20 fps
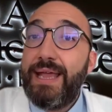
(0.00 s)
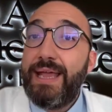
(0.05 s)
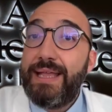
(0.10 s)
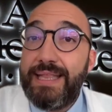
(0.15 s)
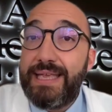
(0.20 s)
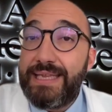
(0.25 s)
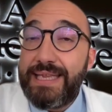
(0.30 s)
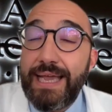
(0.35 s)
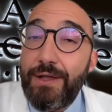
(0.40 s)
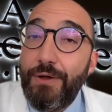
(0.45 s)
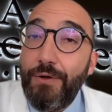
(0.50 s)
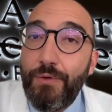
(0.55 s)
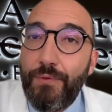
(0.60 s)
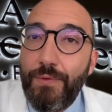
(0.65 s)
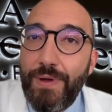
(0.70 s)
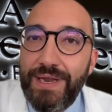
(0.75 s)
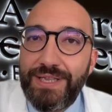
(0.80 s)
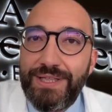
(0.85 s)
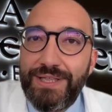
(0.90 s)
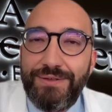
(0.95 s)
The second
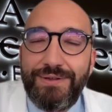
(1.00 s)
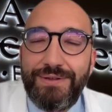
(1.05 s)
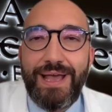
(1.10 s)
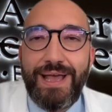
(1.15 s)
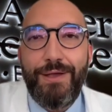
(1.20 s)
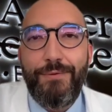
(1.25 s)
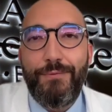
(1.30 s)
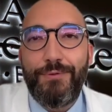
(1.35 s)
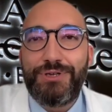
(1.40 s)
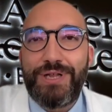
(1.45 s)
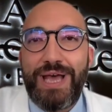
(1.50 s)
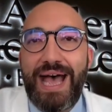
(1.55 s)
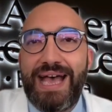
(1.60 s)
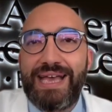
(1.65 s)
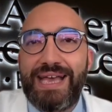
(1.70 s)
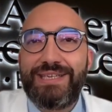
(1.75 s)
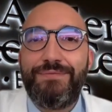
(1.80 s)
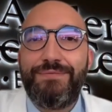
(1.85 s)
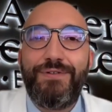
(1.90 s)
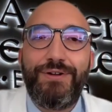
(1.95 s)
question I was
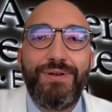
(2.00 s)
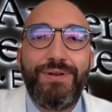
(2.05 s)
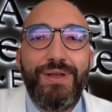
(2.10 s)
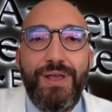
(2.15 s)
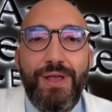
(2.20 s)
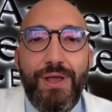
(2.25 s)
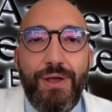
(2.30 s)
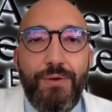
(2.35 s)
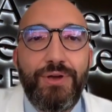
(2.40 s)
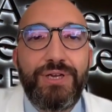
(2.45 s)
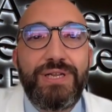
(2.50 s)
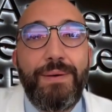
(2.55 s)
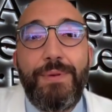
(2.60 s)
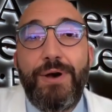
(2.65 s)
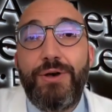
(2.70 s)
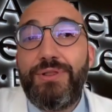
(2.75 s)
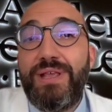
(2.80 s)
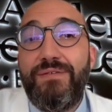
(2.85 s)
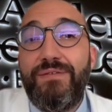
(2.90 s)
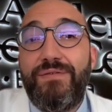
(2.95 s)
asked for was
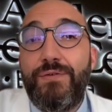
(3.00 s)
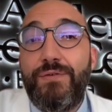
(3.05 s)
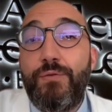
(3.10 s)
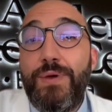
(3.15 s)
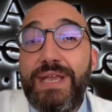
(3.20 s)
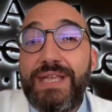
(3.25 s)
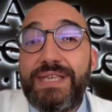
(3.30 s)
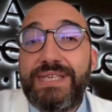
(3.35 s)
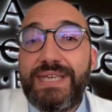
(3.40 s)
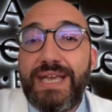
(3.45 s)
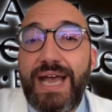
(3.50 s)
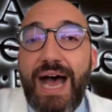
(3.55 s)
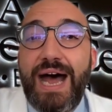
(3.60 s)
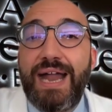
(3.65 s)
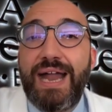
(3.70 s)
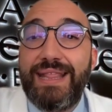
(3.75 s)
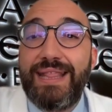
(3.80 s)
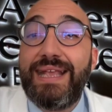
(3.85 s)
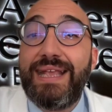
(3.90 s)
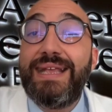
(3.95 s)
about which
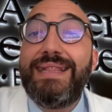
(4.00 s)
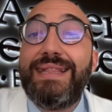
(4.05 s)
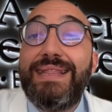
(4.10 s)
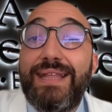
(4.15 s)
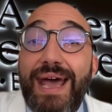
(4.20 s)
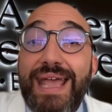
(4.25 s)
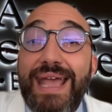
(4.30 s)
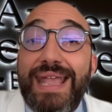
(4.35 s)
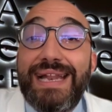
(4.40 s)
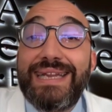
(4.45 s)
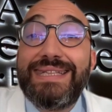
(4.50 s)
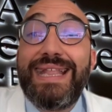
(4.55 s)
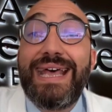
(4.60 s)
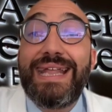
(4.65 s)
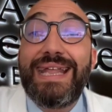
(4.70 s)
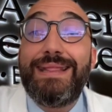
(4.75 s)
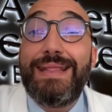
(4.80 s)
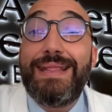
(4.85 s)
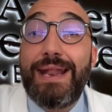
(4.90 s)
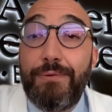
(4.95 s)
are the trials
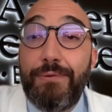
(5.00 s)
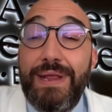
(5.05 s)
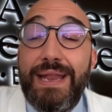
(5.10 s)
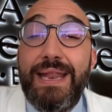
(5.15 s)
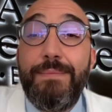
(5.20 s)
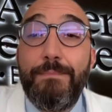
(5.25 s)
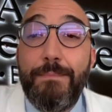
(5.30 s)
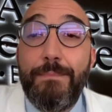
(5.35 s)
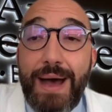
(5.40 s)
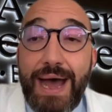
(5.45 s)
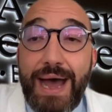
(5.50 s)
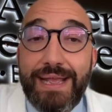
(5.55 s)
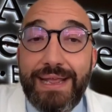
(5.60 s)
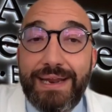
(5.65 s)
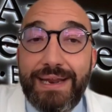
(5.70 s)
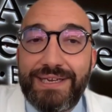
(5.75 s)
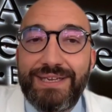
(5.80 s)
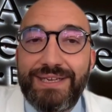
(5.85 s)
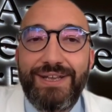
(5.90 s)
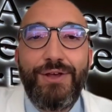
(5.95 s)
that really
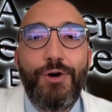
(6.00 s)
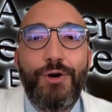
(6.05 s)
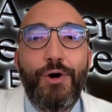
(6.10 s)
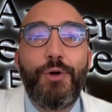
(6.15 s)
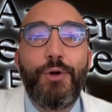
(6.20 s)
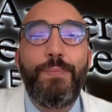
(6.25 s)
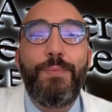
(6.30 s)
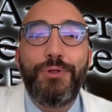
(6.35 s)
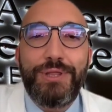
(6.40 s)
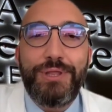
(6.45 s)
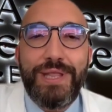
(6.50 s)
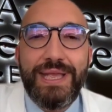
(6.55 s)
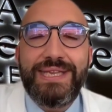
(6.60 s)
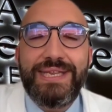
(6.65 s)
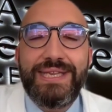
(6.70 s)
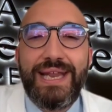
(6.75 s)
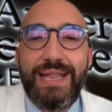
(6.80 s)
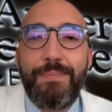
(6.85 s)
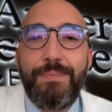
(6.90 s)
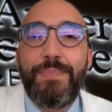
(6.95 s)
matters or
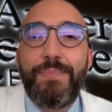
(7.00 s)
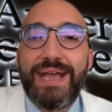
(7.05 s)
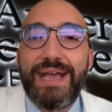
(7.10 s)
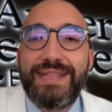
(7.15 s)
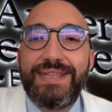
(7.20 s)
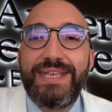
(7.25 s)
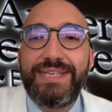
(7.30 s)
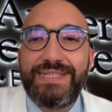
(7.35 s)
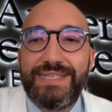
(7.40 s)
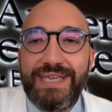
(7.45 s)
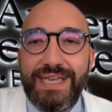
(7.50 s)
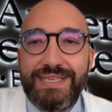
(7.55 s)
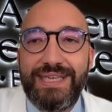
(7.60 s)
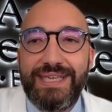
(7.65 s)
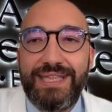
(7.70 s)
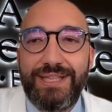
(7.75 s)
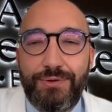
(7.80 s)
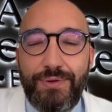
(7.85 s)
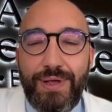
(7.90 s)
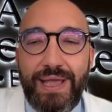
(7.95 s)
potentially
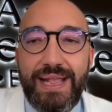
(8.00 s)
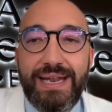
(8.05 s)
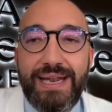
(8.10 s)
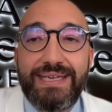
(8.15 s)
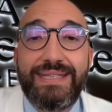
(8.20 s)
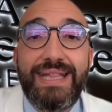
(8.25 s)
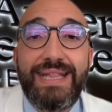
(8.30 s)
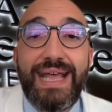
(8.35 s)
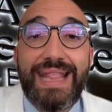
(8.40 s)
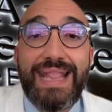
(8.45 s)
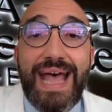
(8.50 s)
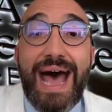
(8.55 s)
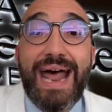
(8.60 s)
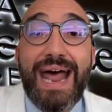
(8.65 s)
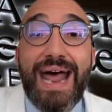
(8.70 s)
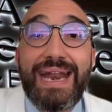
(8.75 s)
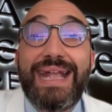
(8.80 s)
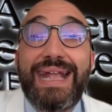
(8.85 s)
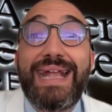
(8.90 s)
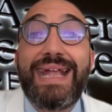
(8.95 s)
practice-changing trials that
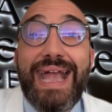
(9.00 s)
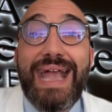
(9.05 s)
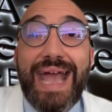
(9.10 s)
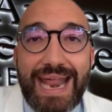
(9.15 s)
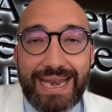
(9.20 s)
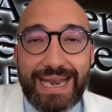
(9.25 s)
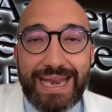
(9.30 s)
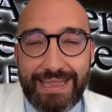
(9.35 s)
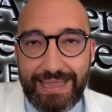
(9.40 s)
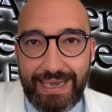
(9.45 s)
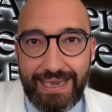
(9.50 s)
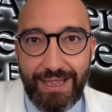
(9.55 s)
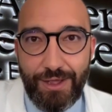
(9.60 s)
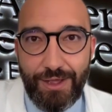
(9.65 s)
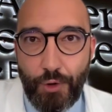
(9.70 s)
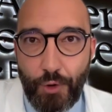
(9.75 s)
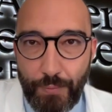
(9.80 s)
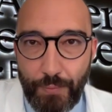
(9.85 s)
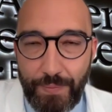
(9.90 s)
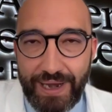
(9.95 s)
are currently
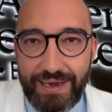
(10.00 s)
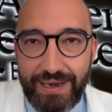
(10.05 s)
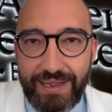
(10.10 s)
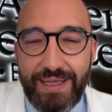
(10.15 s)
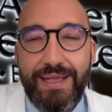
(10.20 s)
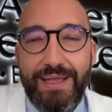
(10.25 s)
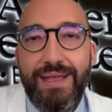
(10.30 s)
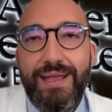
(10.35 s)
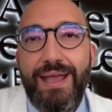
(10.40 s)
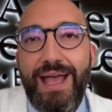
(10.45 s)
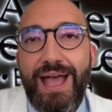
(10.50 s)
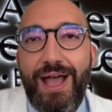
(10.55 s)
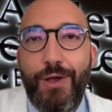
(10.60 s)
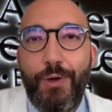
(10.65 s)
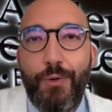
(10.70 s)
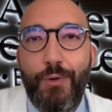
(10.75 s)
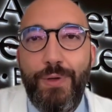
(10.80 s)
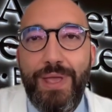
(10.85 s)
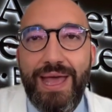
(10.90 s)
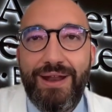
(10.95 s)
open
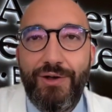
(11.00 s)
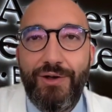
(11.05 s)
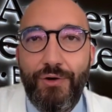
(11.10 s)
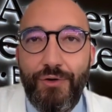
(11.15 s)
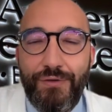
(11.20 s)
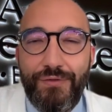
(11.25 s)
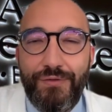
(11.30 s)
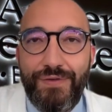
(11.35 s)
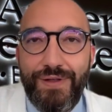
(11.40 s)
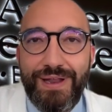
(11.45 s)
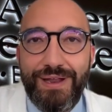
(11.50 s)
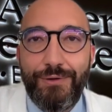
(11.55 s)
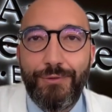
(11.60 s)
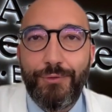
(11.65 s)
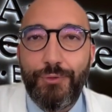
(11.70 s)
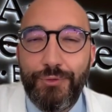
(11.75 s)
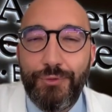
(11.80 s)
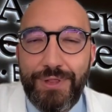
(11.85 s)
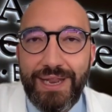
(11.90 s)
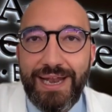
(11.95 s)
and we are offering
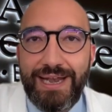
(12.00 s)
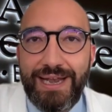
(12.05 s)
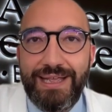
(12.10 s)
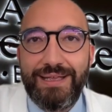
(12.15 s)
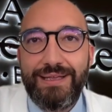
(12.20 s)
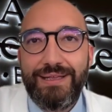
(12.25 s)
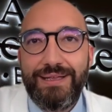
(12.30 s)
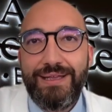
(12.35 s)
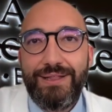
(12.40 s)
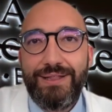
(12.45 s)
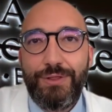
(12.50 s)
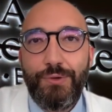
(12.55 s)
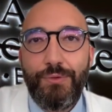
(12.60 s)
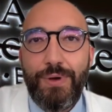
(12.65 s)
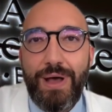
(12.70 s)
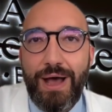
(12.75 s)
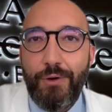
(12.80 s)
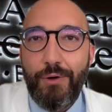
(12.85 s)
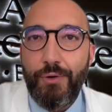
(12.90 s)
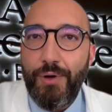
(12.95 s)
routinely
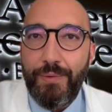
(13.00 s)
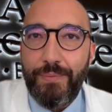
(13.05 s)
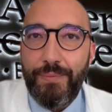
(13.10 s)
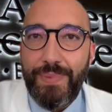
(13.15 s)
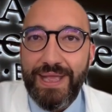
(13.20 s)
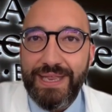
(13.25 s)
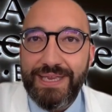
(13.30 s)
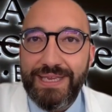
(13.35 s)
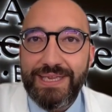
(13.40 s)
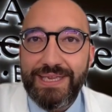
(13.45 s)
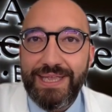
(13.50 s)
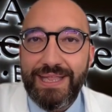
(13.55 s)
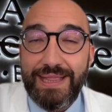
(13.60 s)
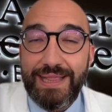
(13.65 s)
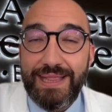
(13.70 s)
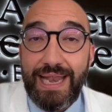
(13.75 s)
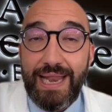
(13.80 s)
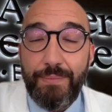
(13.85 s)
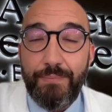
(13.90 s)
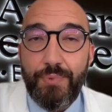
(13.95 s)
to our patients in
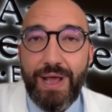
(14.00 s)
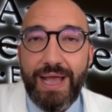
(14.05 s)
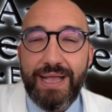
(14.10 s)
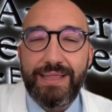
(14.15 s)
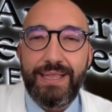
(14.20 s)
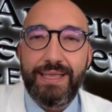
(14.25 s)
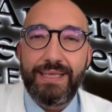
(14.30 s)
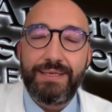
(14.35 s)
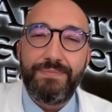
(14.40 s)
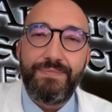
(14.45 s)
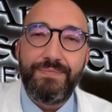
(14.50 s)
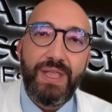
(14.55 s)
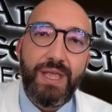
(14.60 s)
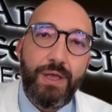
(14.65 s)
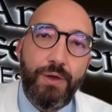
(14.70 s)
daily practice.